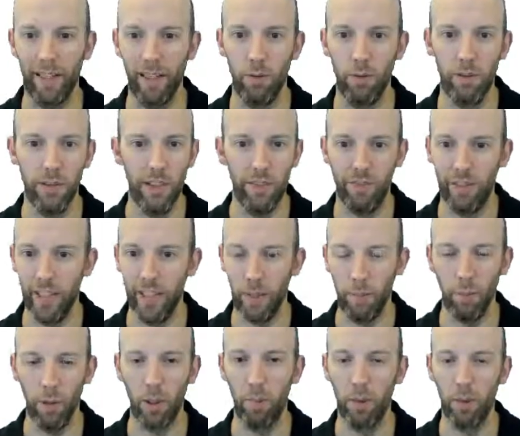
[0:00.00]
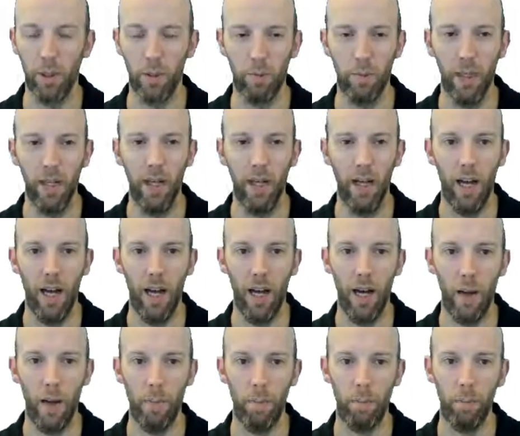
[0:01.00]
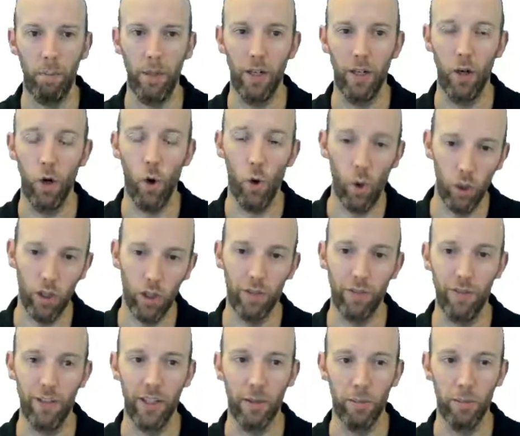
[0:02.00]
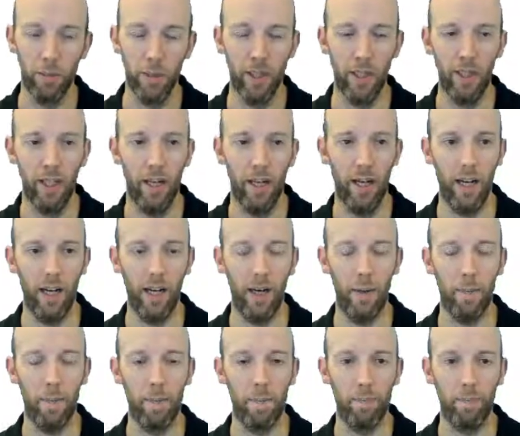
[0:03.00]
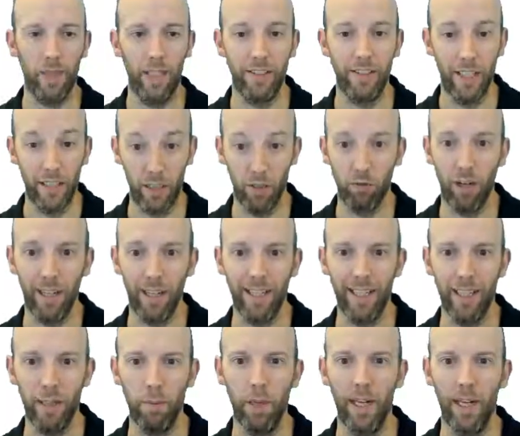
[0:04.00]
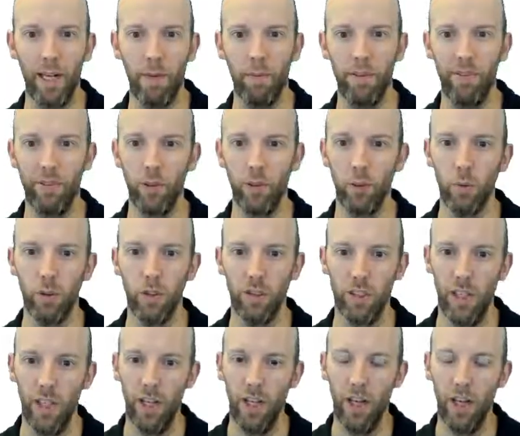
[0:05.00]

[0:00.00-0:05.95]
There was never any problem, but all of them did the right thing by coming forwards.